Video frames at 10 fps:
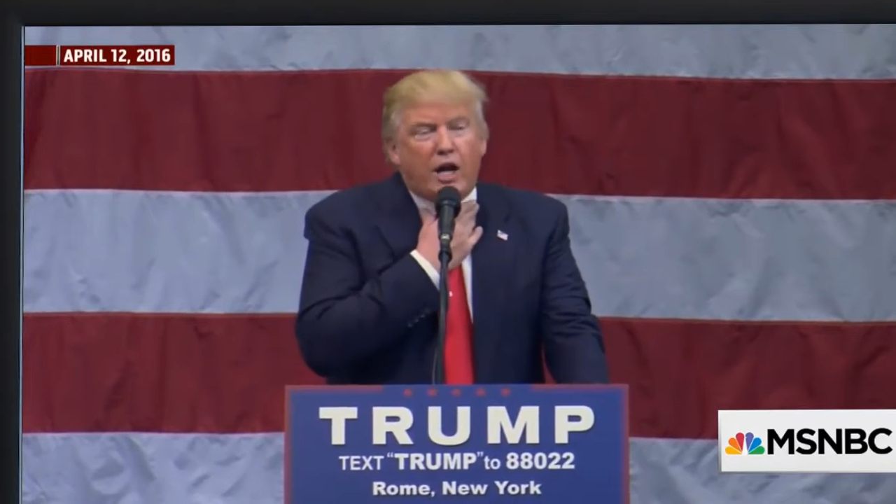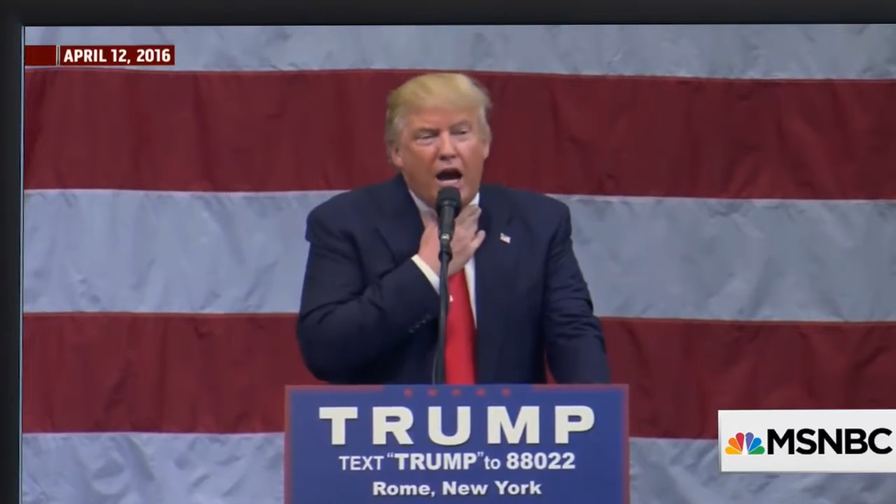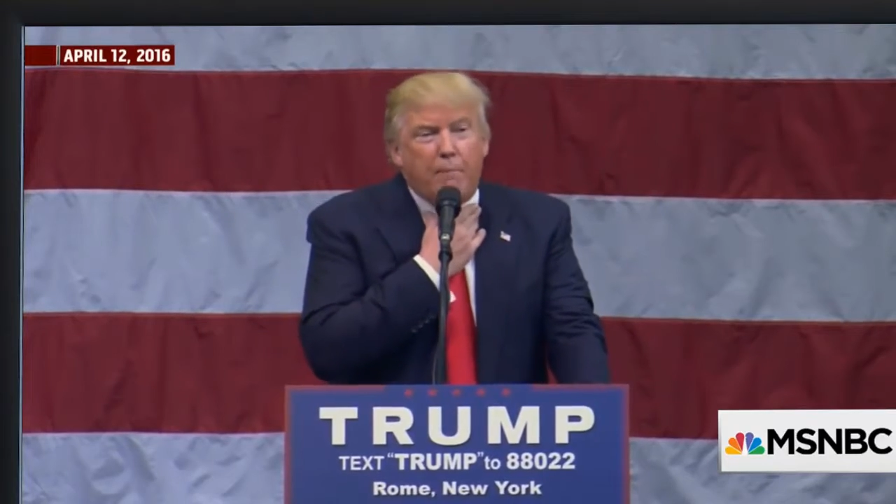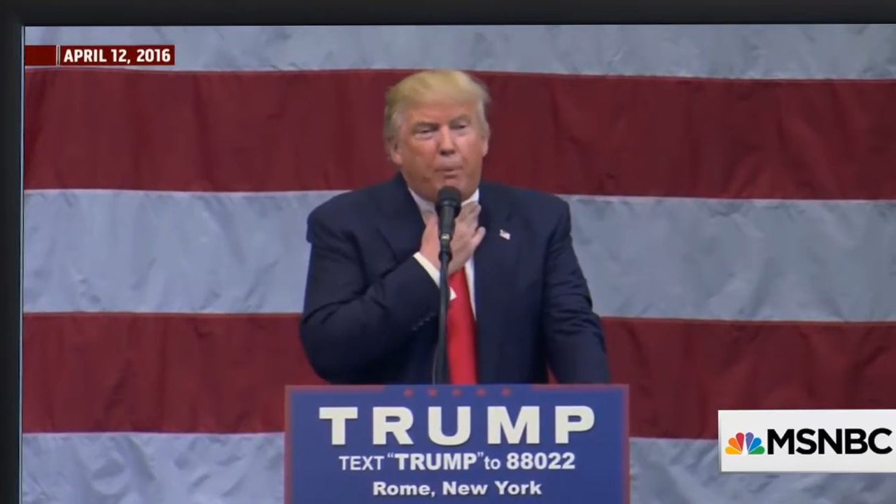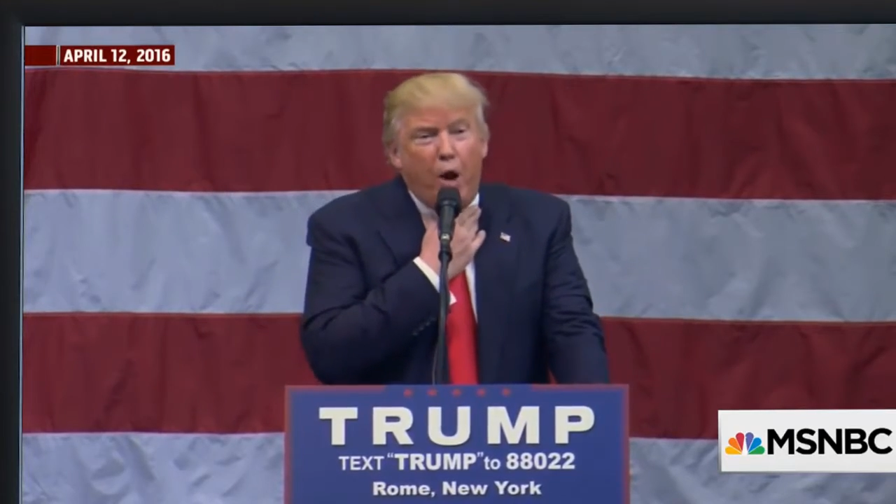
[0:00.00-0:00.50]

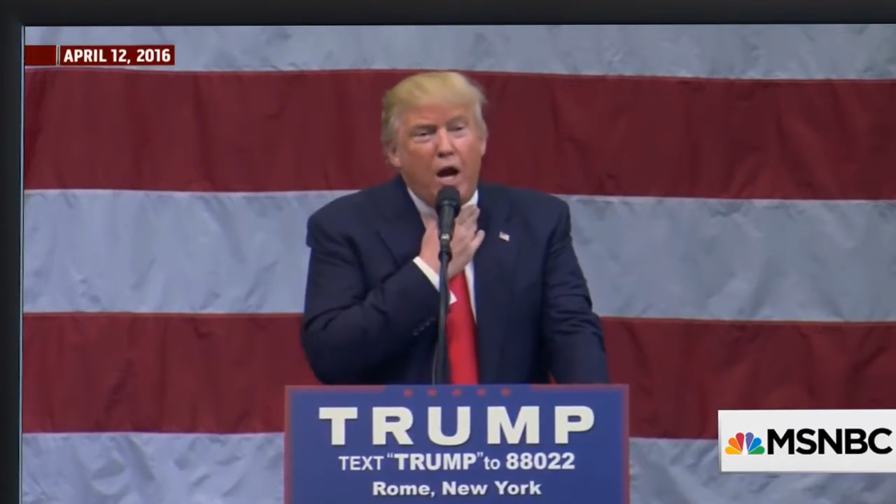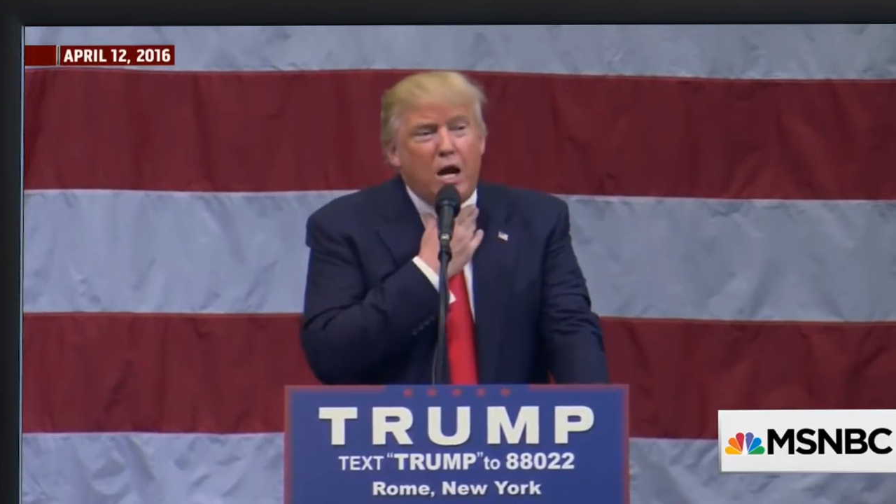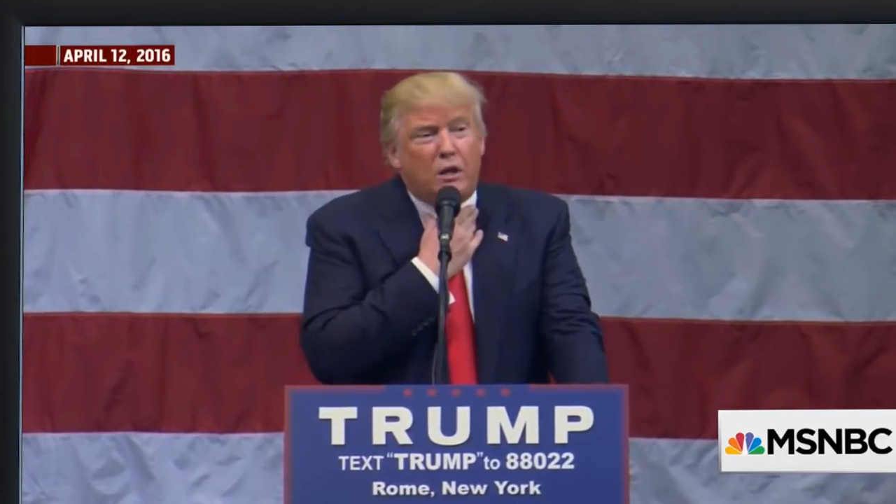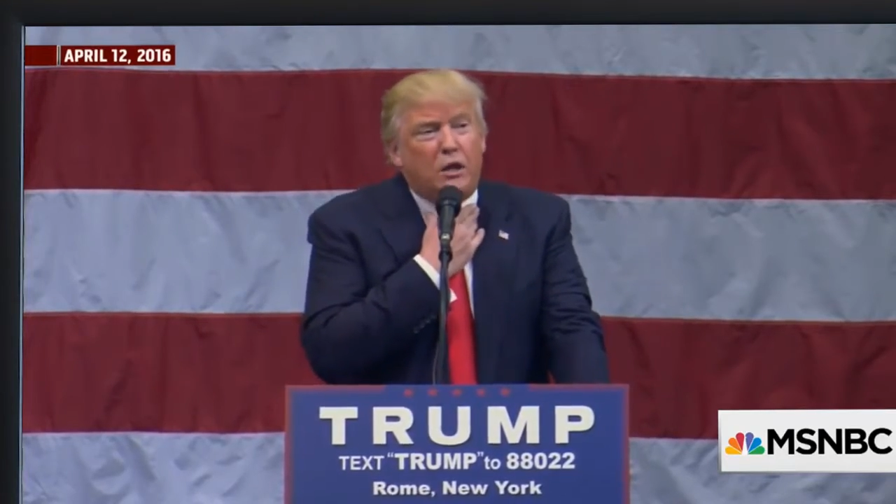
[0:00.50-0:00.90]
can't breathe.